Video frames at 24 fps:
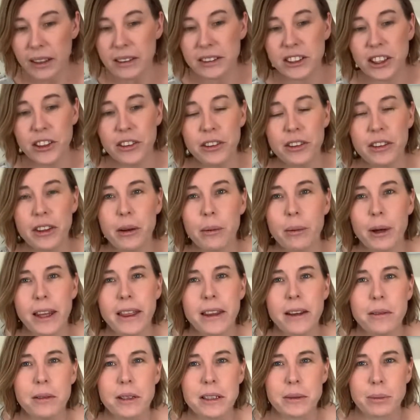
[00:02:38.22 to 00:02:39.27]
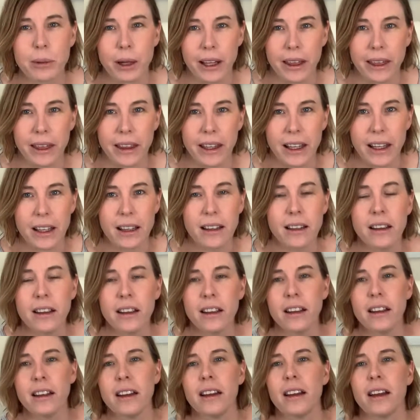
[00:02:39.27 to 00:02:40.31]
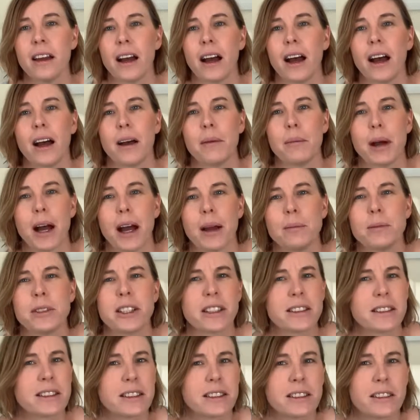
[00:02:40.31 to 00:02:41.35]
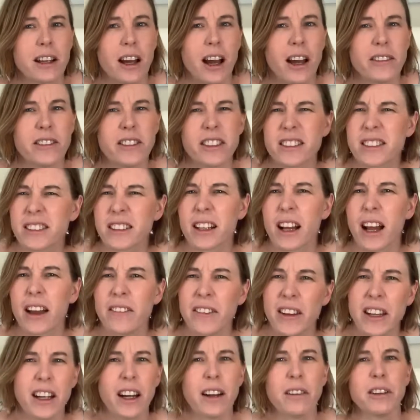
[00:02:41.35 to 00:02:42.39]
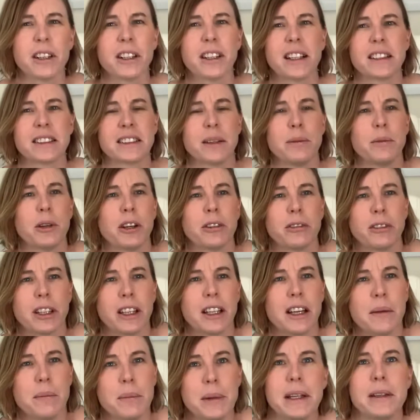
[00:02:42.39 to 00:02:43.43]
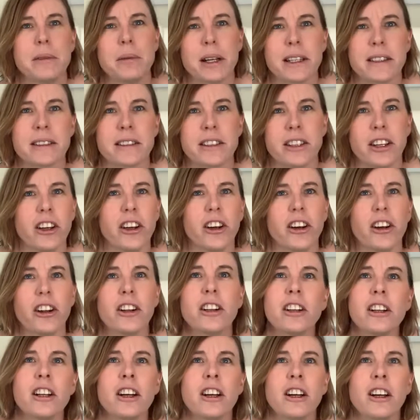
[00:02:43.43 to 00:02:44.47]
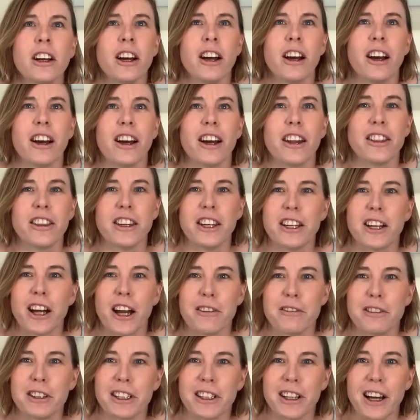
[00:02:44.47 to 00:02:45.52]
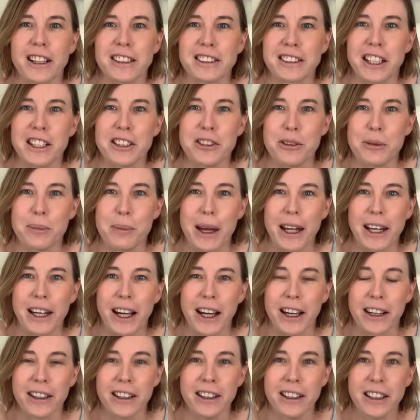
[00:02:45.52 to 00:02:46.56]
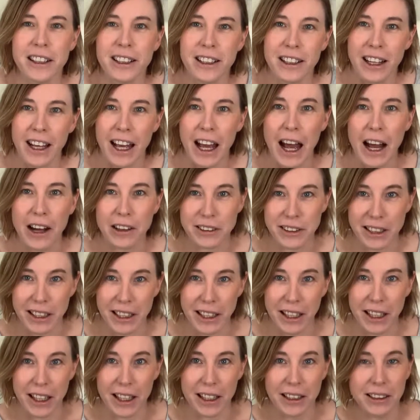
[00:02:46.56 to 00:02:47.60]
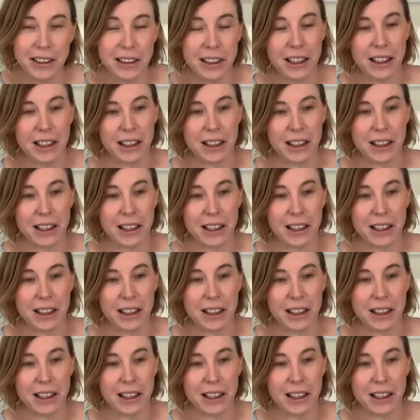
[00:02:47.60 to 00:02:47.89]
So the weather was one thing. I think I realized I'm not really a Midwest girl. I think I realized I do better out here,